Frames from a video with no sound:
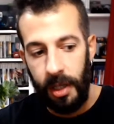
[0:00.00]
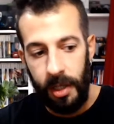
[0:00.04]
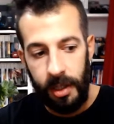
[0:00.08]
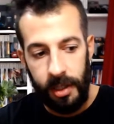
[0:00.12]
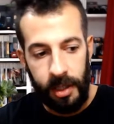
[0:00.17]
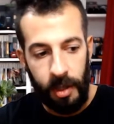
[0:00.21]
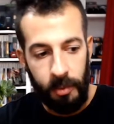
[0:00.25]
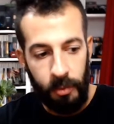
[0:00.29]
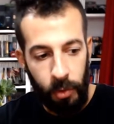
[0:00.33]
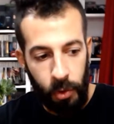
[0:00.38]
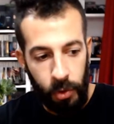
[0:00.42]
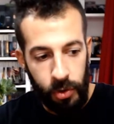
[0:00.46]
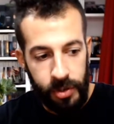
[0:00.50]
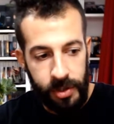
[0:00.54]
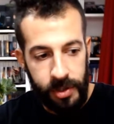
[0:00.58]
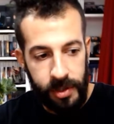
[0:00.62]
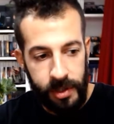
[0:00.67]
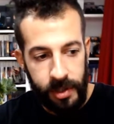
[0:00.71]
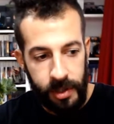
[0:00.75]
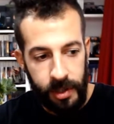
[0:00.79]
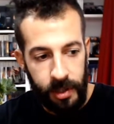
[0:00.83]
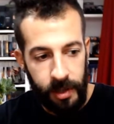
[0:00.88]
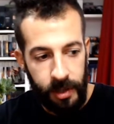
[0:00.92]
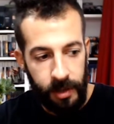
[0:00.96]
the
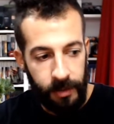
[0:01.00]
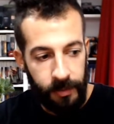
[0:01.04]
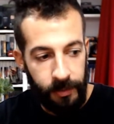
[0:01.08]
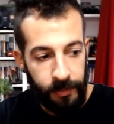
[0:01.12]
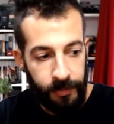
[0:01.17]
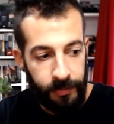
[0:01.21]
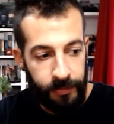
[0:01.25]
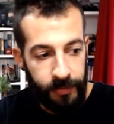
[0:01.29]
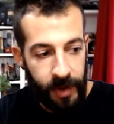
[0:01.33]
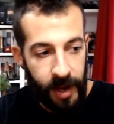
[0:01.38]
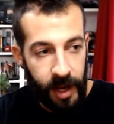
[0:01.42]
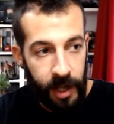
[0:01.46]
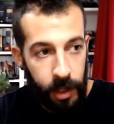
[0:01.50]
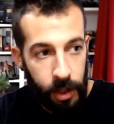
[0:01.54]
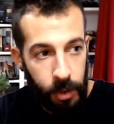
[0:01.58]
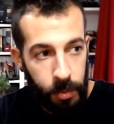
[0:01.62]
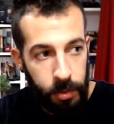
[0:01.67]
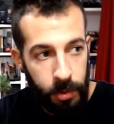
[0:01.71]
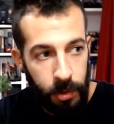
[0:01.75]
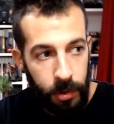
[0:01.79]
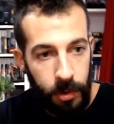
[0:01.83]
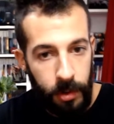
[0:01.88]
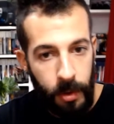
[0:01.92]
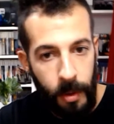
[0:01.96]
most
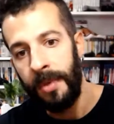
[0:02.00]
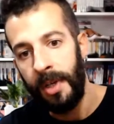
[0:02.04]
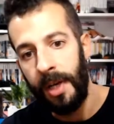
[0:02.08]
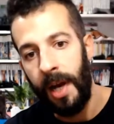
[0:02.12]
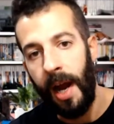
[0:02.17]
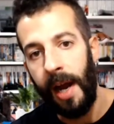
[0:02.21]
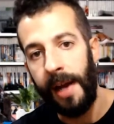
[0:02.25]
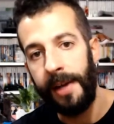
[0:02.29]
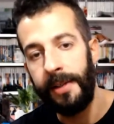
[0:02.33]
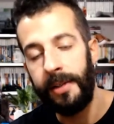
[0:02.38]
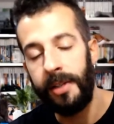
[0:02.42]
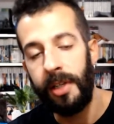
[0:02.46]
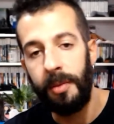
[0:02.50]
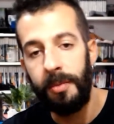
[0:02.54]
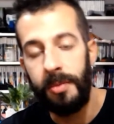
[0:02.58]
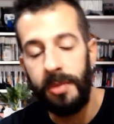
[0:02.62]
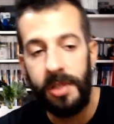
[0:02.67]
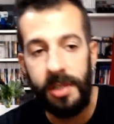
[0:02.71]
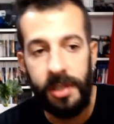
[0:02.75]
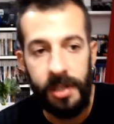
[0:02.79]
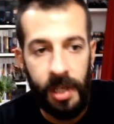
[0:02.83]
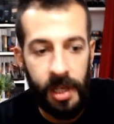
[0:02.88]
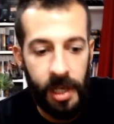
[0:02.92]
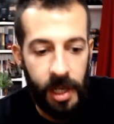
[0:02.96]
valuable
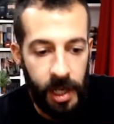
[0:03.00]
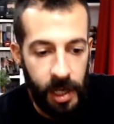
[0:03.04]
items